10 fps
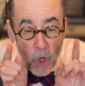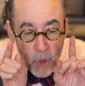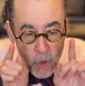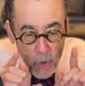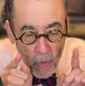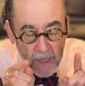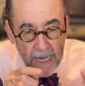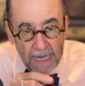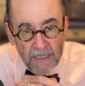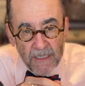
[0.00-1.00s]
Your
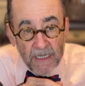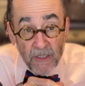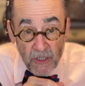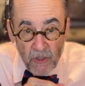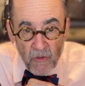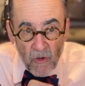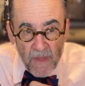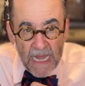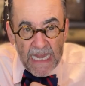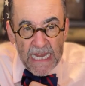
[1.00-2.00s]
cases. Did you know
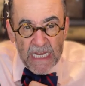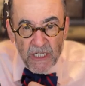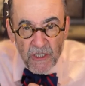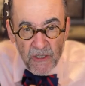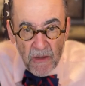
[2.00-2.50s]
that? It's the